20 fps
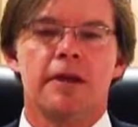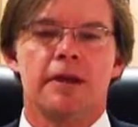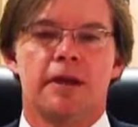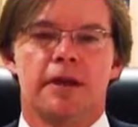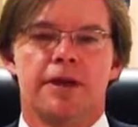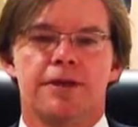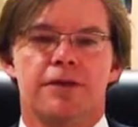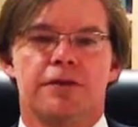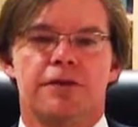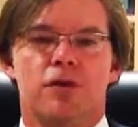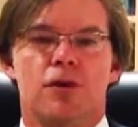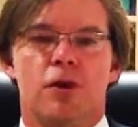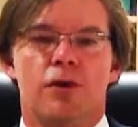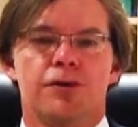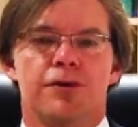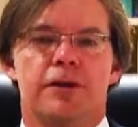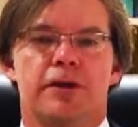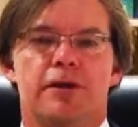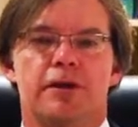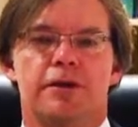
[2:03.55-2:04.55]
The list of
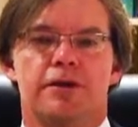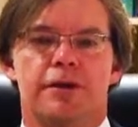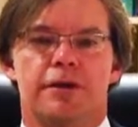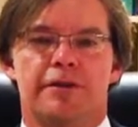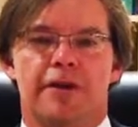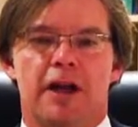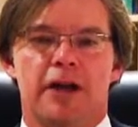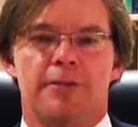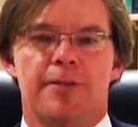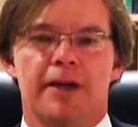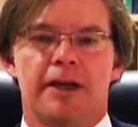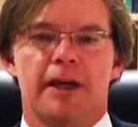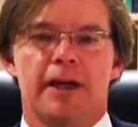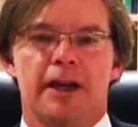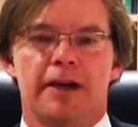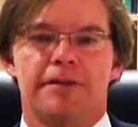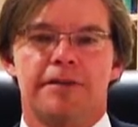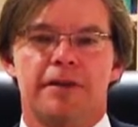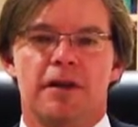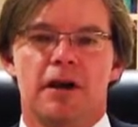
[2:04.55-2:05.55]
goals include developing a
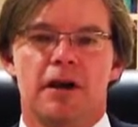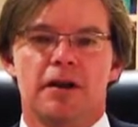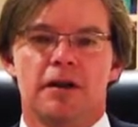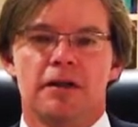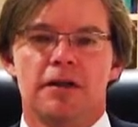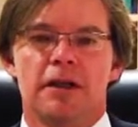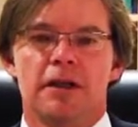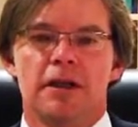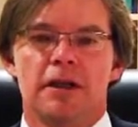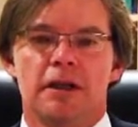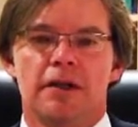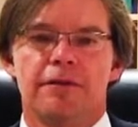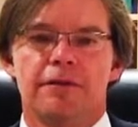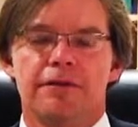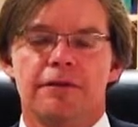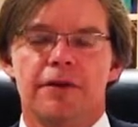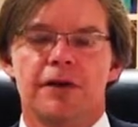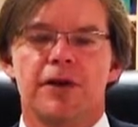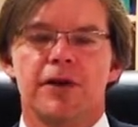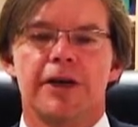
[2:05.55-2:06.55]
lifelong love
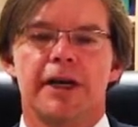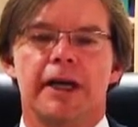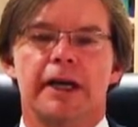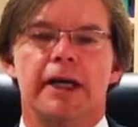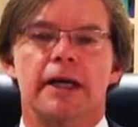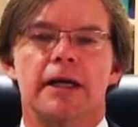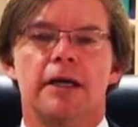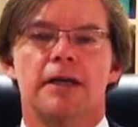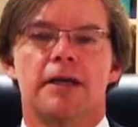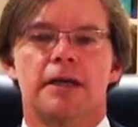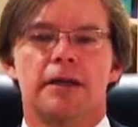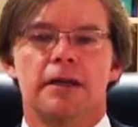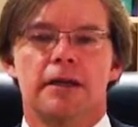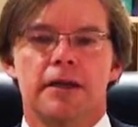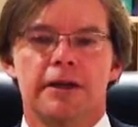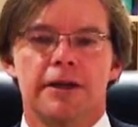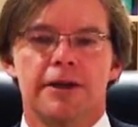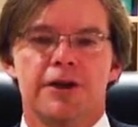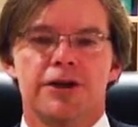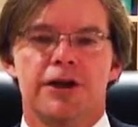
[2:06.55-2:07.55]
of learning,
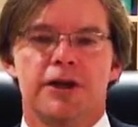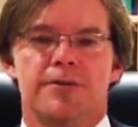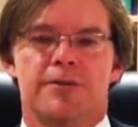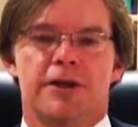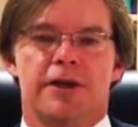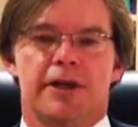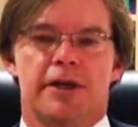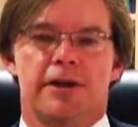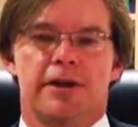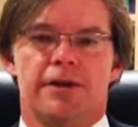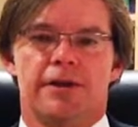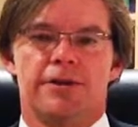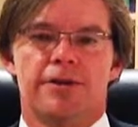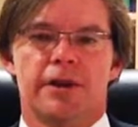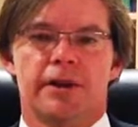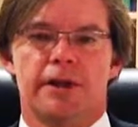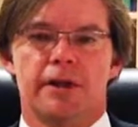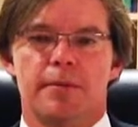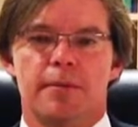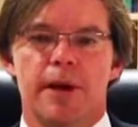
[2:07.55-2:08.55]
leadership
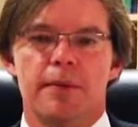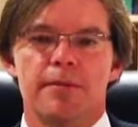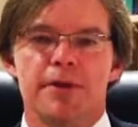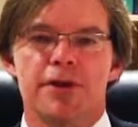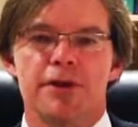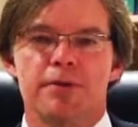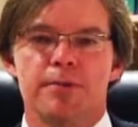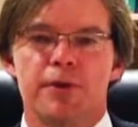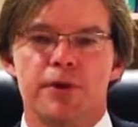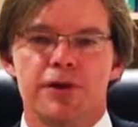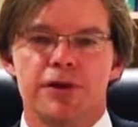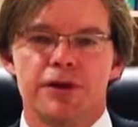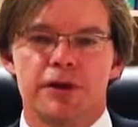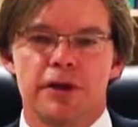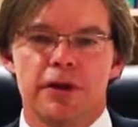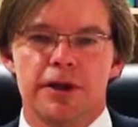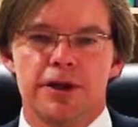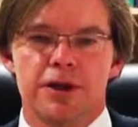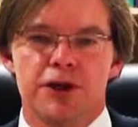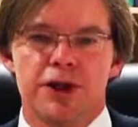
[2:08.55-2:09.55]
skills, a commitment to
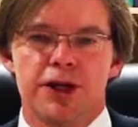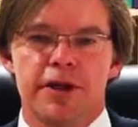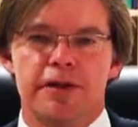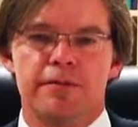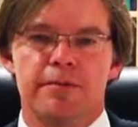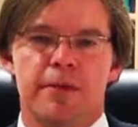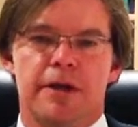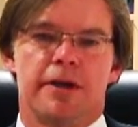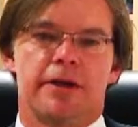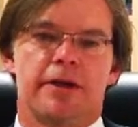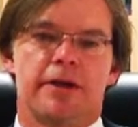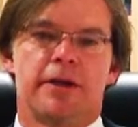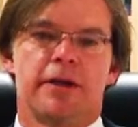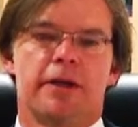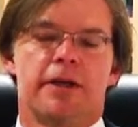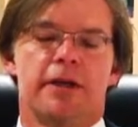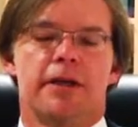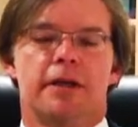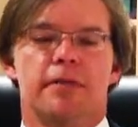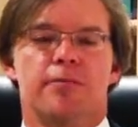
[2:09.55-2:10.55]
personal achievement,
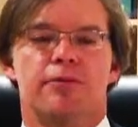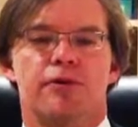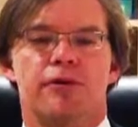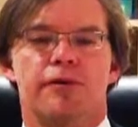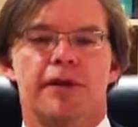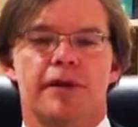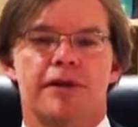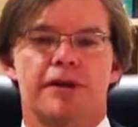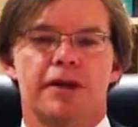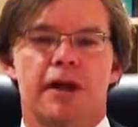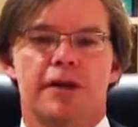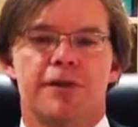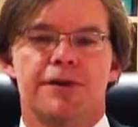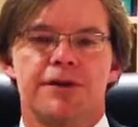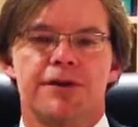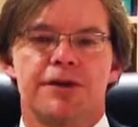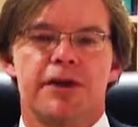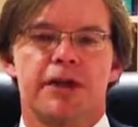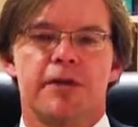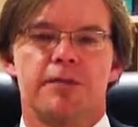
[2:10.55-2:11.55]
improving
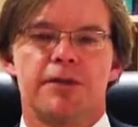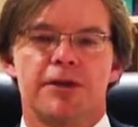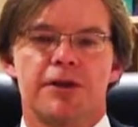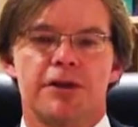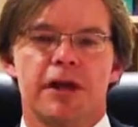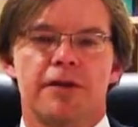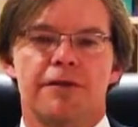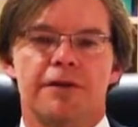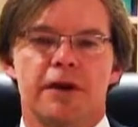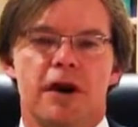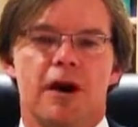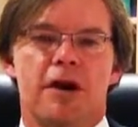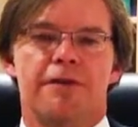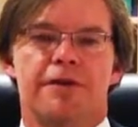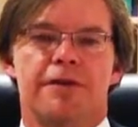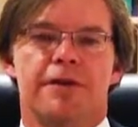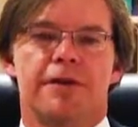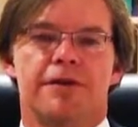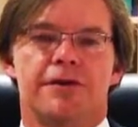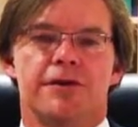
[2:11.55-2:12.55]
self-esteem and
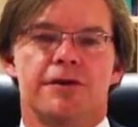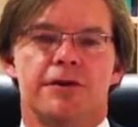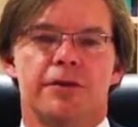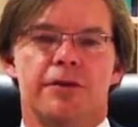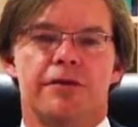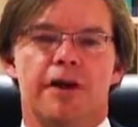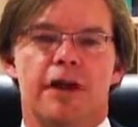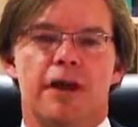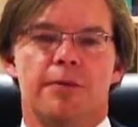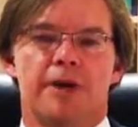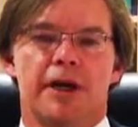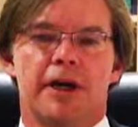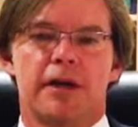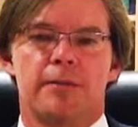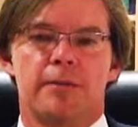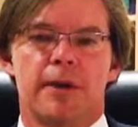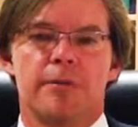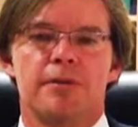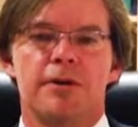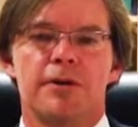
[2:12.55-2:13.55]
self-confidence, and develop a
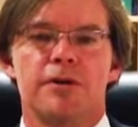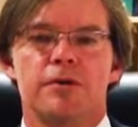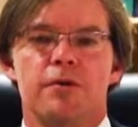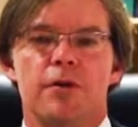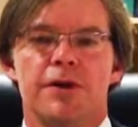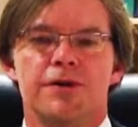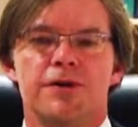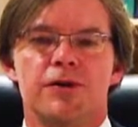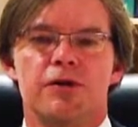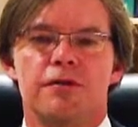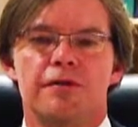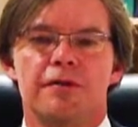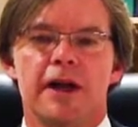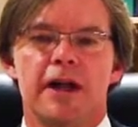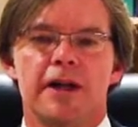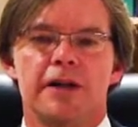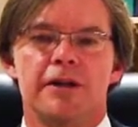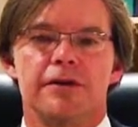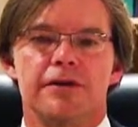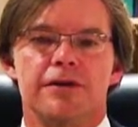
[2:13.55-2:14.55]
commitment to one's own
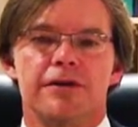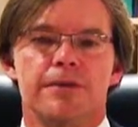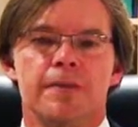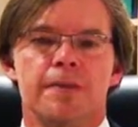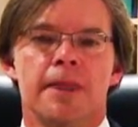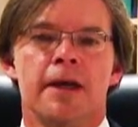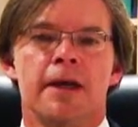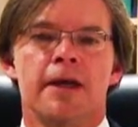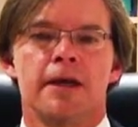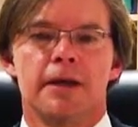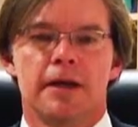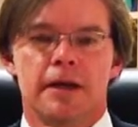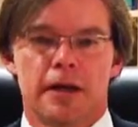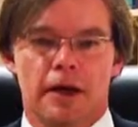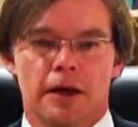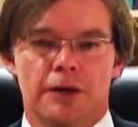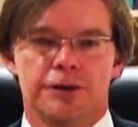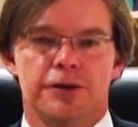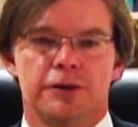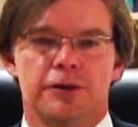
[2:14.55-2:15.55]
values,
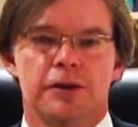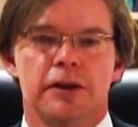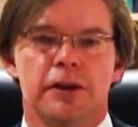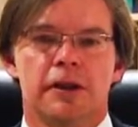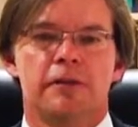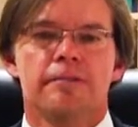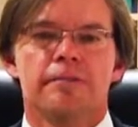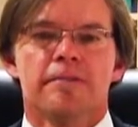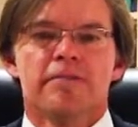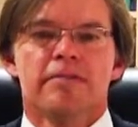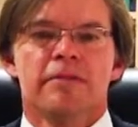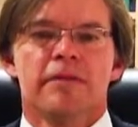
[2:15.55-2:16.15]
cultural,